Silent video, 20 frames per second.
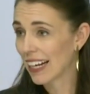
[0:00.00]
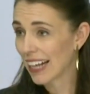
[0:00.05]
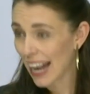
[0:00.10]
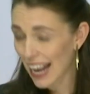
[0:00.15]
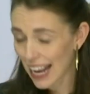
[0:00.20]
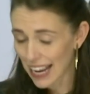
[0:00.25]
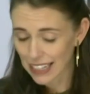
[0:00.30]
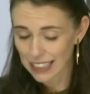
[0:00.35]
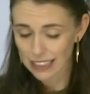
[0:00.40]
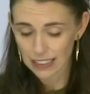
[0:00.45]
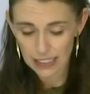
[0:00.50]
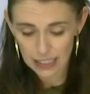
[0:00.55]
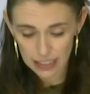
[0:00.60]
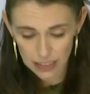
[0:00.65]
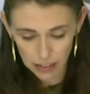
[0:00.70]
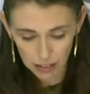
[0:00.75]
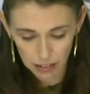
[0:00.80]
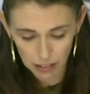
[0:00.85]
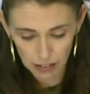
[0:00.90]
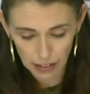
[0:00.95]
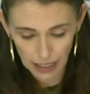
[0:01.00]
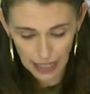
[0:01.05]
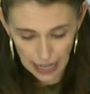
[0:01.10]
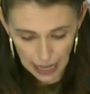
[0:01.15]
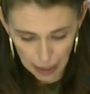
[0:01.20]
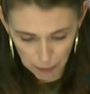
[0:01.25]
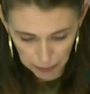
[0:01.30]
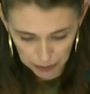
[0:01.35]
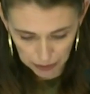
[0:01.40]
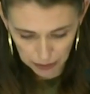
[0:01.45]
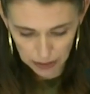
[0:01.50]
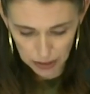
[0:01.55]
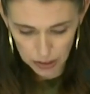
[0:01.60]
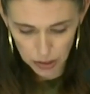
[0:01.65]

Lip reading: can still happen.